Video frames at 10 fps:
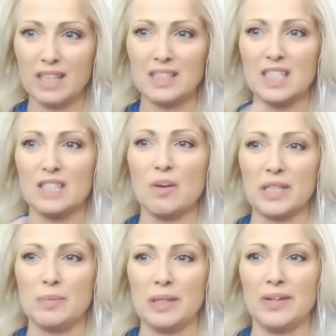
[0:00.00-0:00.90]
just from
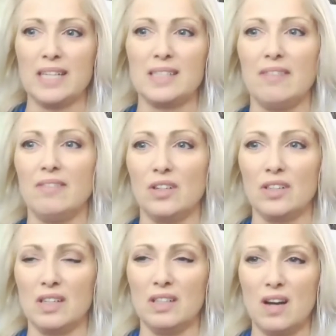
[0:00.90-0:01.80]
experience. I've
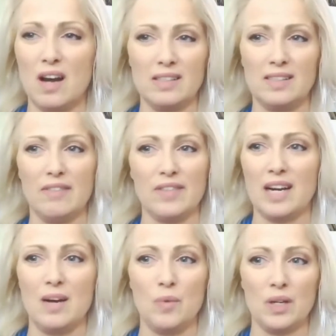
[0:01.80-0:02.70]
learned a lot of stuff
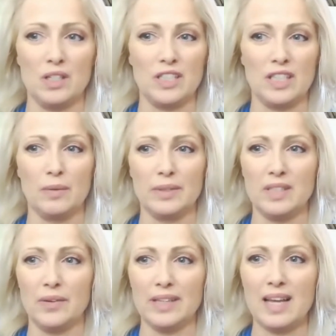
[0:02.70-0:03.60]
that I want to share
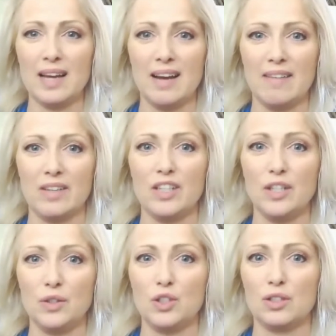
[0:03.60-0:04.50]
with you. In that, I have a
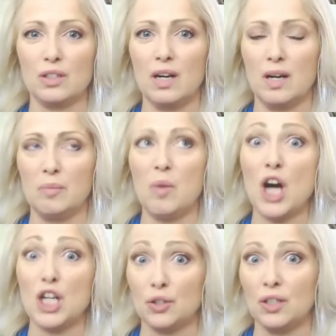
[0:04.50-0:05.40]
huge
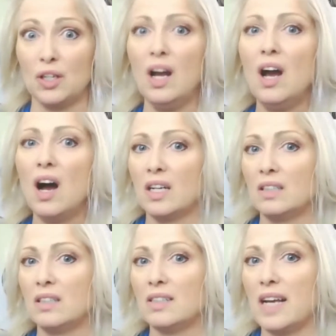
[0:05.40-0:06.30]
module
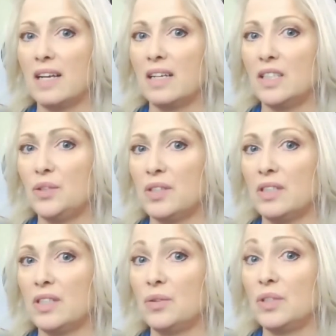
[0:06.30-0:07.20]
on the psychic do's
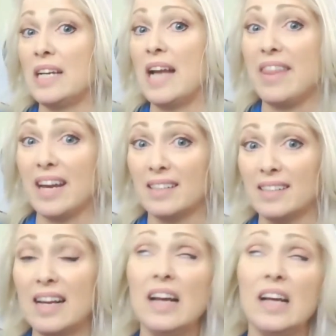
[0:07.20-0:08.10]
and don'ts and
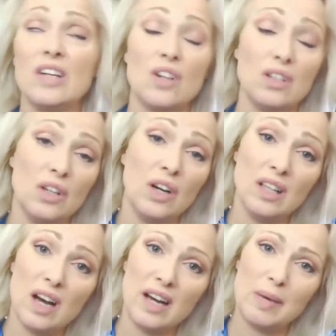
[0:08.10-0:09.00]
ethics. There's also
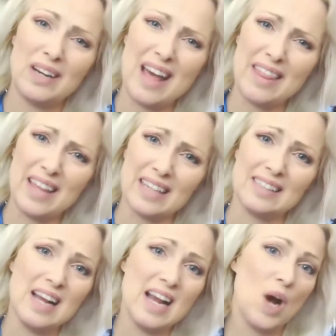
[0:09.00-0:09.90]
a lot about
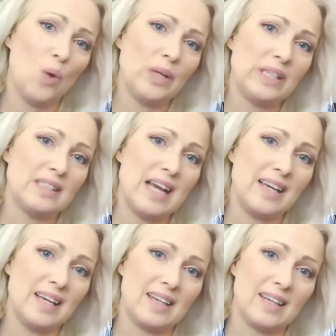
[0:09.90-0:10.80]
ethics with
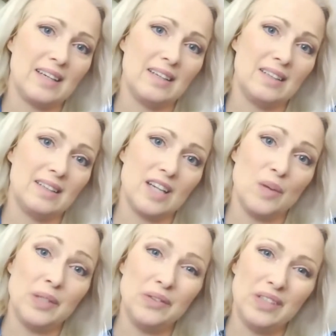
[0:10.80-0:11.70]
psychic
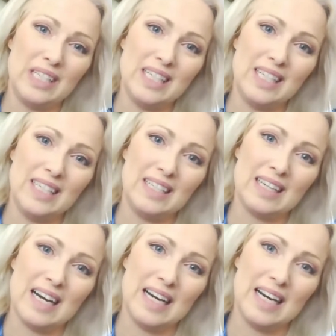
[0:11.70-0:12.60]
community